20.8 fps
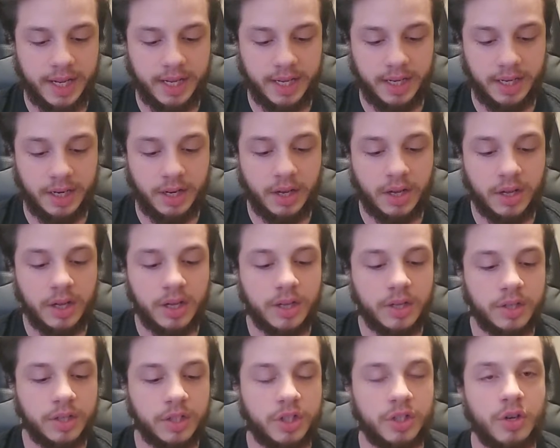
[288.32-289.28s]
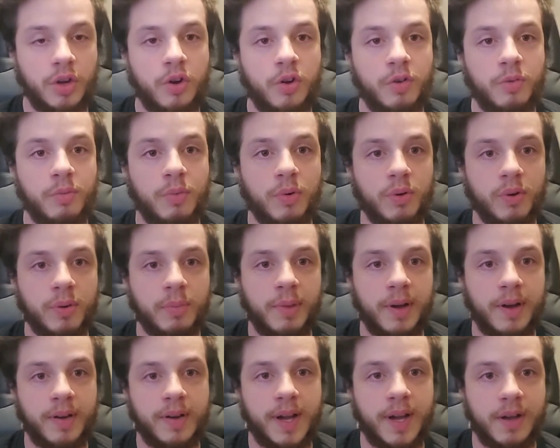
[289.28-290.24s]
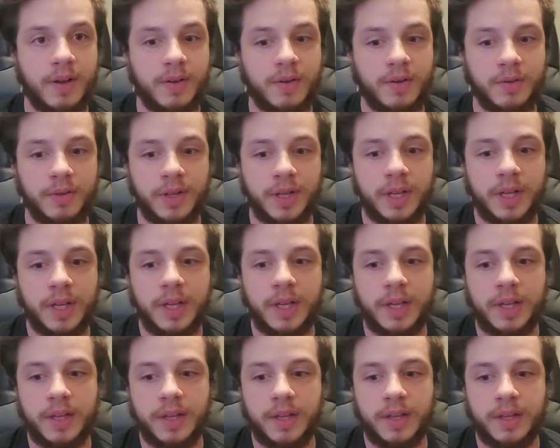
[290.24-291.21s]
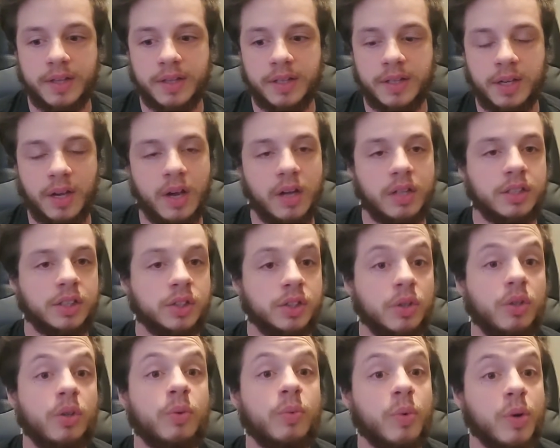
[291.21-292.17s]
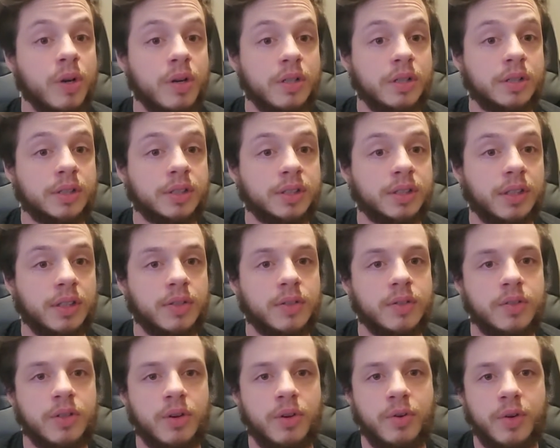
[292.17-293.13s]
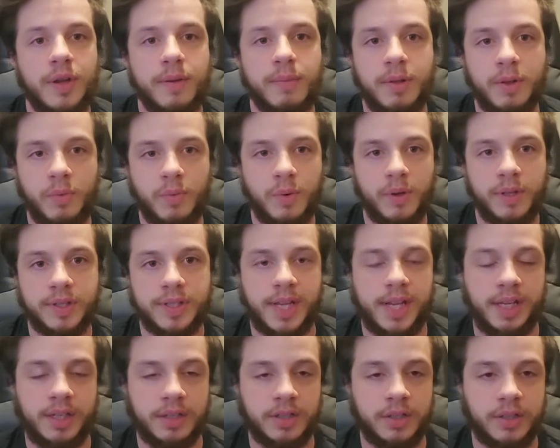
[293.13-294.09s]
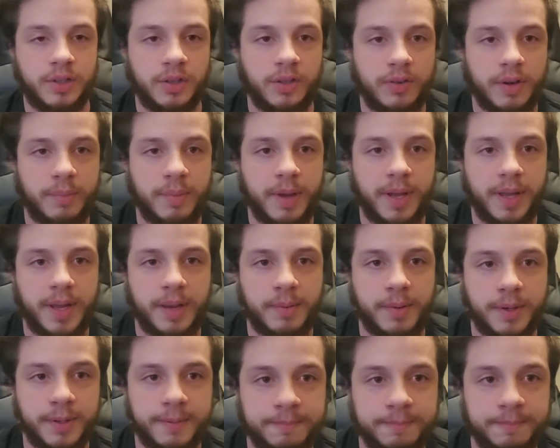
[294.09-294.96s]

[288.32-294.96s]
and show more about how the console works. So give me 1 second to turn around my camera.